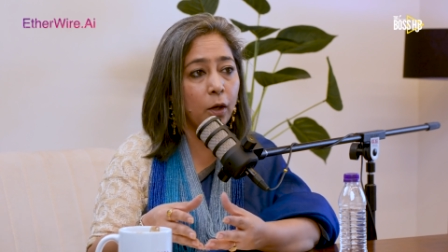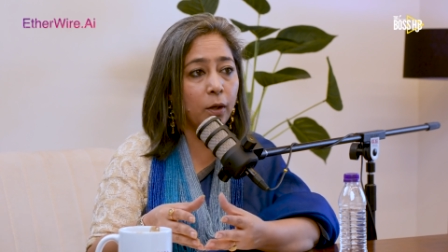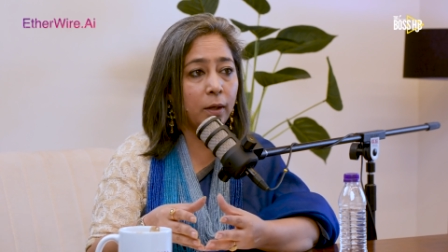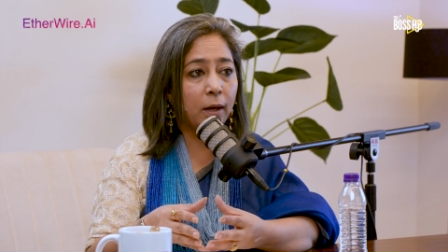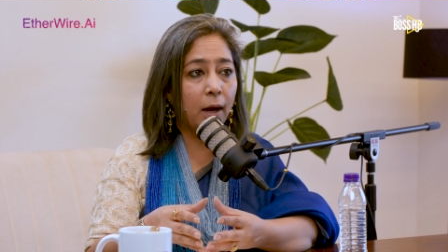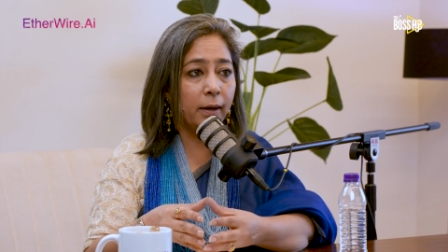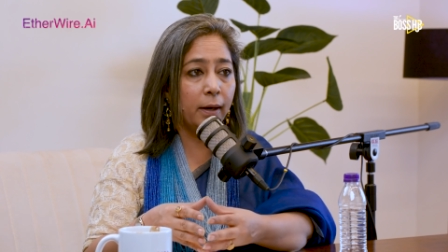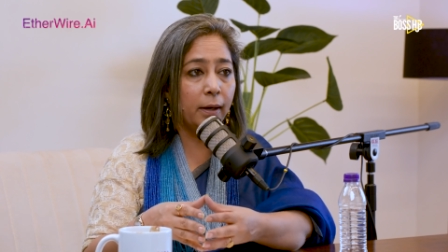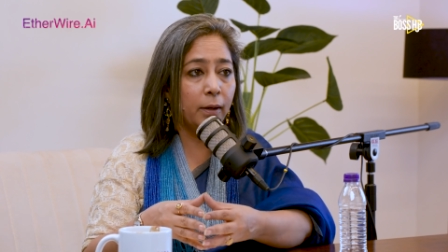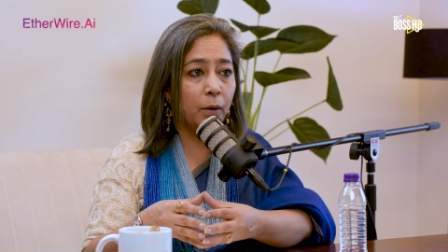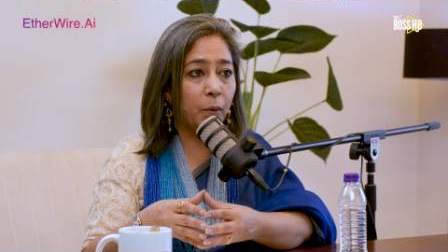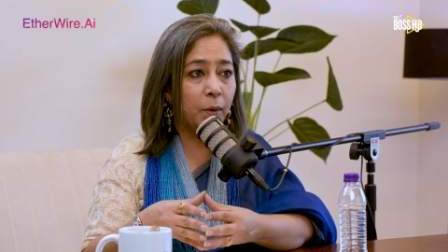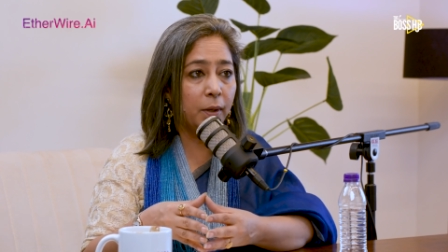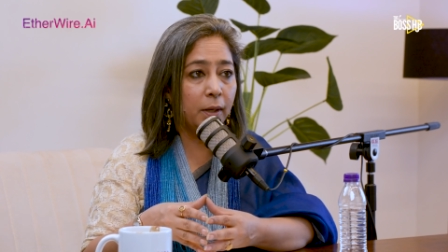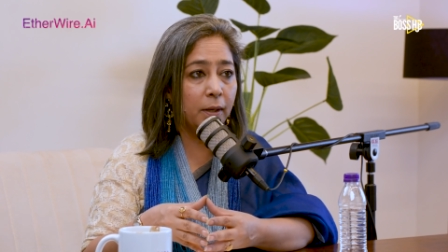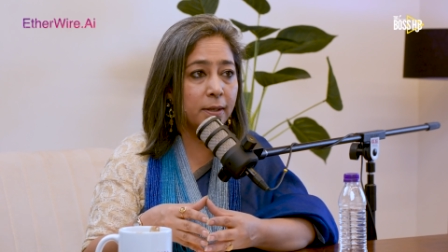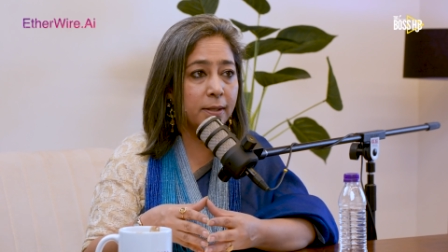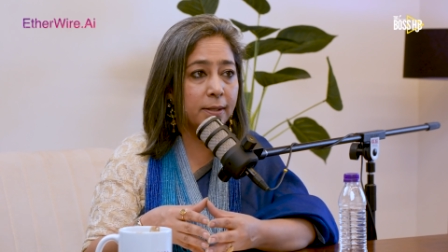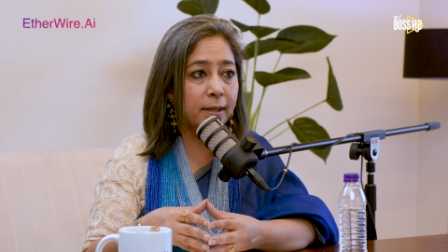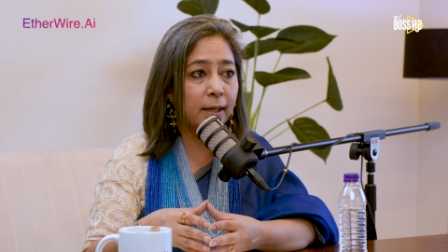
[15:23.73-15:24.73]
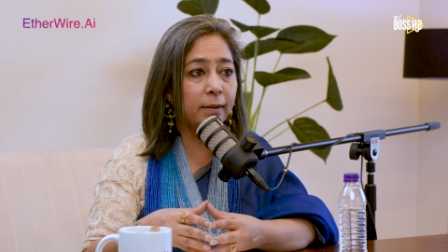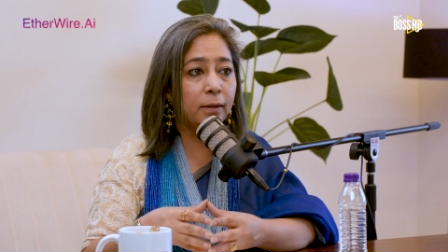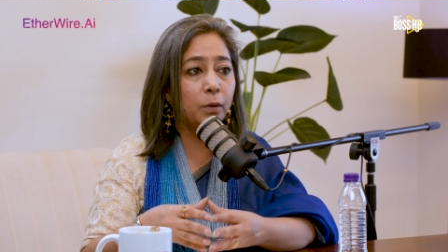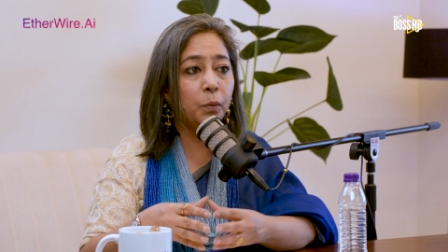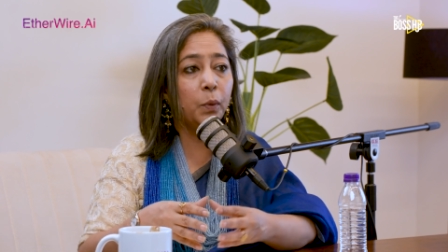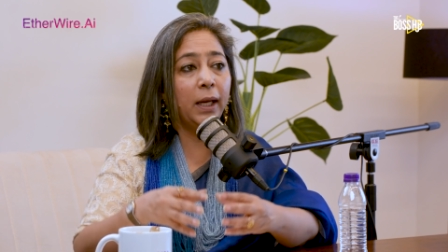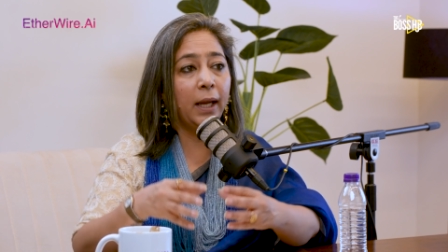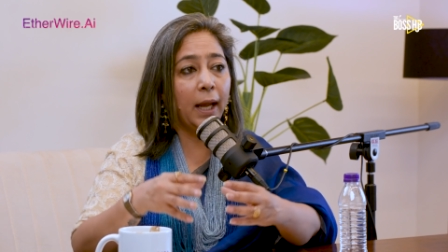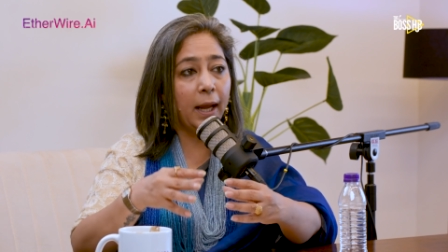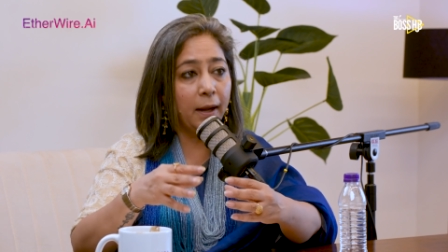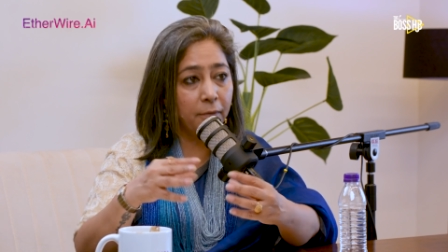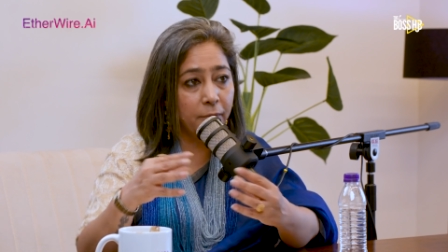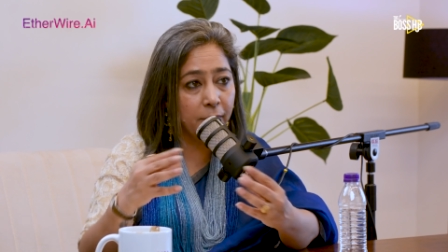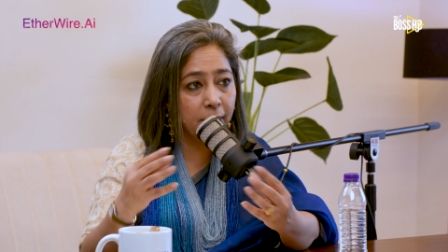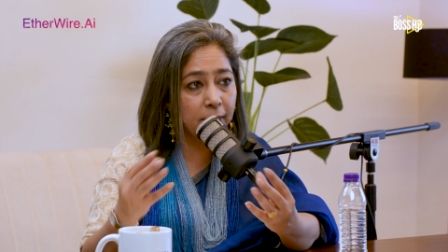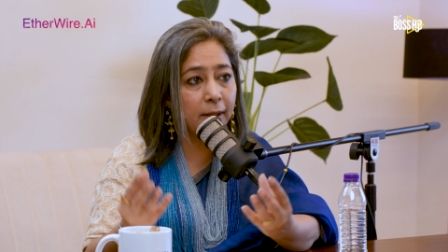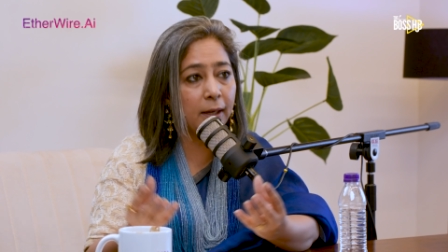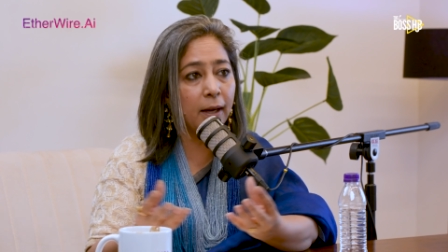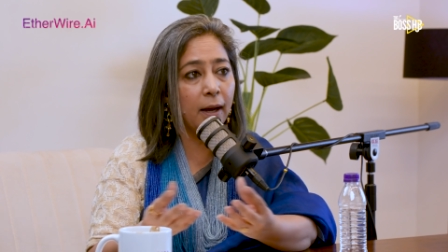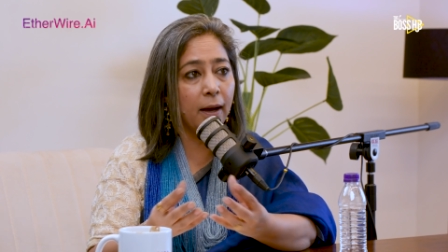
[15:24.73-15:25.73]
target audience and doing
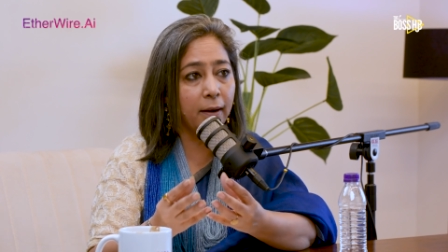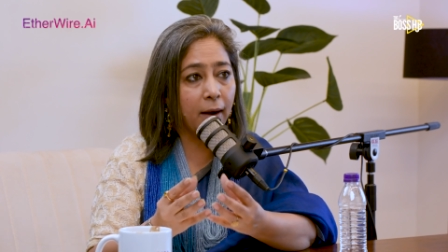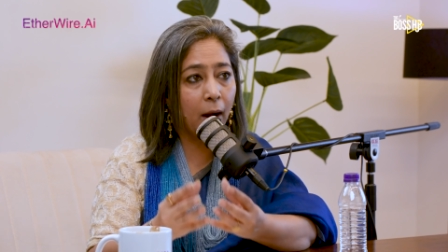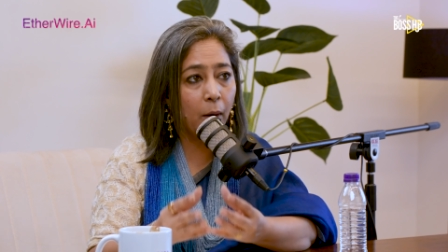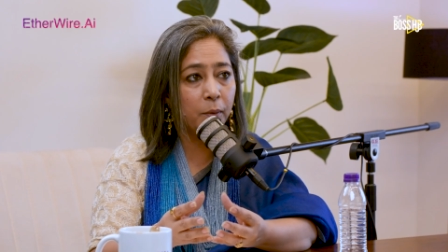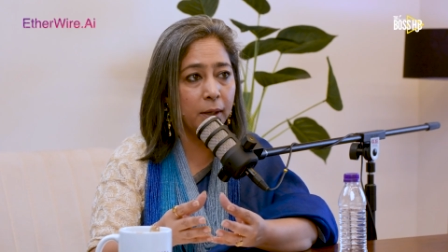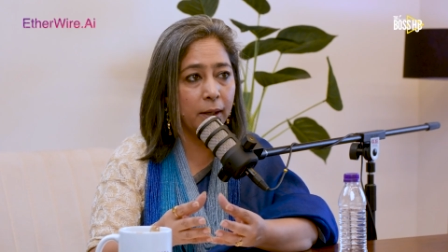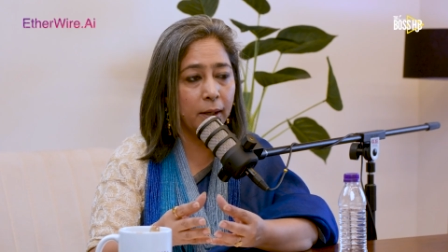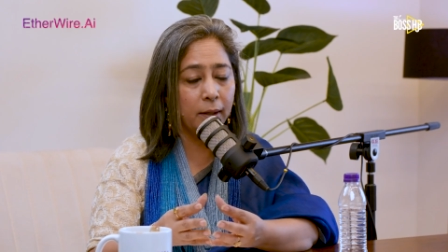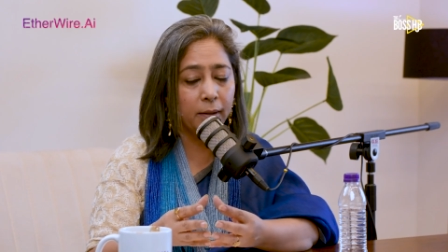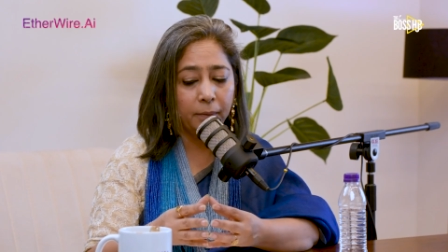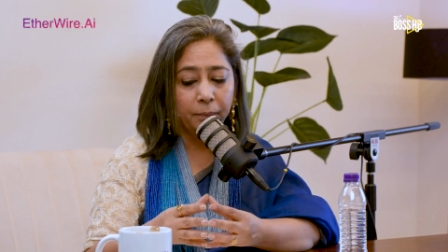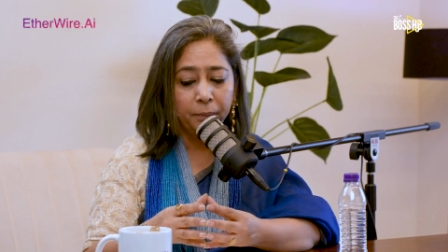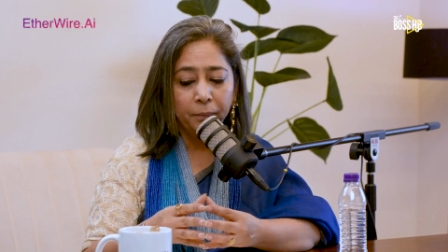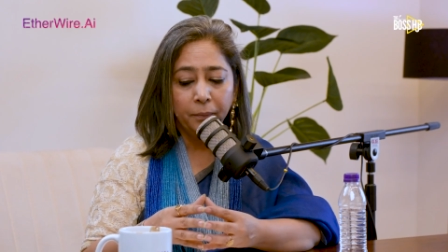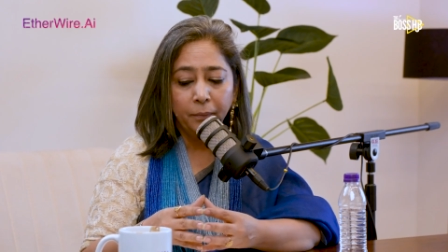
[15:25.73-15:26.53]
everything around it